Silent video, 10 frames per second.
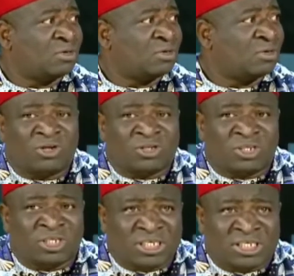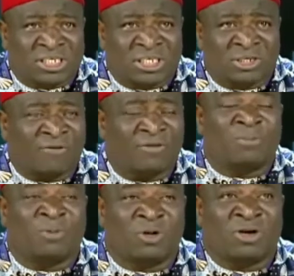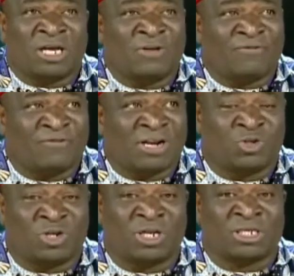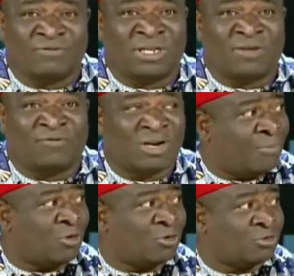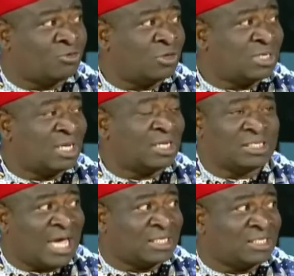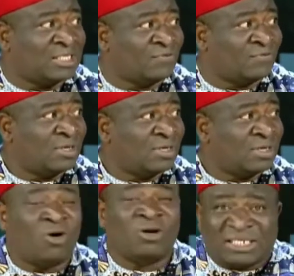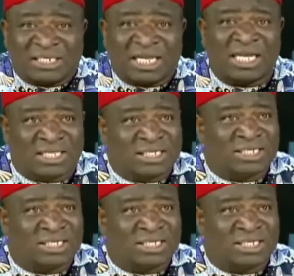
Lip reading: It's not easy to have, if somebody who has been a federal commissioner served in the federal board that is active, understands Nigeria.